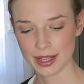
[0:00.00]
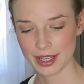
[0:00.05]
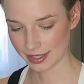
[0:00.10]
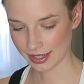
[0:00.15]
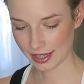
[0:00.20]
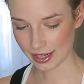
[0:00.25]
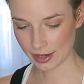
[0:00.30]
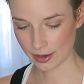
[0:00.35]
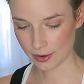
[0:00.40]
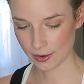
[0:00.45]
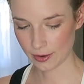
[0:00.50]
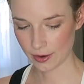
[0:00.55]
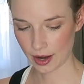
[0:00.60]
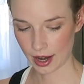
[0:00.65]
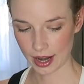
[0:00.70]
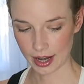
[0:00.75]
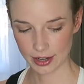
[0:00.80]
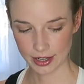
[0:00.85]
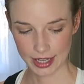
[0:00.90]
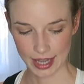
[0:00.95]
So
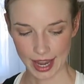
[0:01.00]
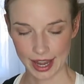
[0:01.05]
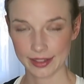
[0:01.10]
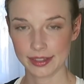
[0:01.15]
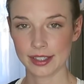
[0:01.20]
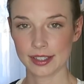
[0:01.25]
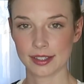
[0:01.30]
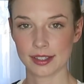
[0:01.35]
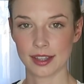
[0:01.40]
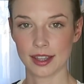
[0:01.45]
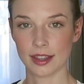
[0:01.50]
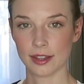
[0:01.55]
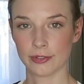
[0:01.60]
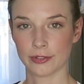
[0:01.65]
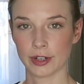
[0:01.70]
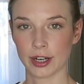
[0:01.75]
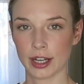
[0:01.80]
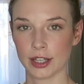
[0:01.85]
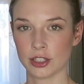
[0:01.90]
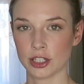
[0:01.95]
I already had this in the
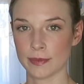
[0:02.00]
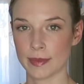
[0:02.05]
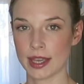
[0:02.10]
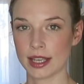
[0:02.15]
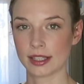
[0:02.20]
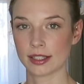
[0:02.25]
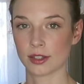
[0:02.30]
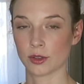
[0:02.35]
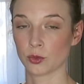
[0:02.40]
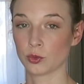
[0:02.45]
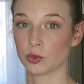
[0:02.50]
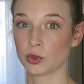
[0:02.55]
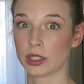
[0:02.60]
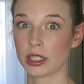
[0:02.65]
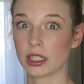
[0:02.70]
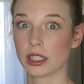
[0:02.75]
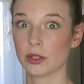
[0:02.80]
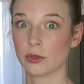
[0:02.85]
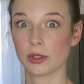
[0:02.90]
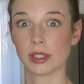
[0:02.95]
fridge. It makes
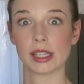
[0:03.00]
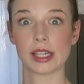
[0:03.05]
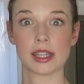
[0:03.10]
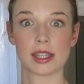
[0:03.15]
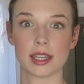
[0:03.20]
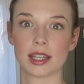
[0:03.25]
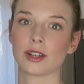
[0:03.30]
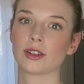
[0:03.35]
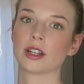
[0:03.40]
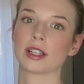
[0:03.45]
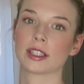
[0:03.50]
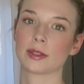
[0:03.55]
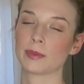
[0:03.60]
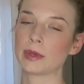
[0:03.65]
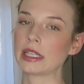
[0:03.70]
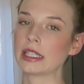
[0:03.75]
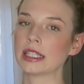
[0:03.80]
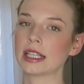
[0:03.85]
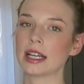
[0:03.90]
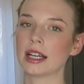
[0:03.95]
really, really thin crust
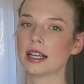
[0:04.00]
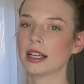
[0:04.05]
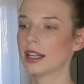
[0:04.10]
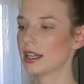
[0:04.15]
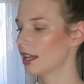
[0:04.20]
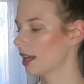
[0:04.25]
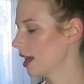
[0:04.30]
pizza.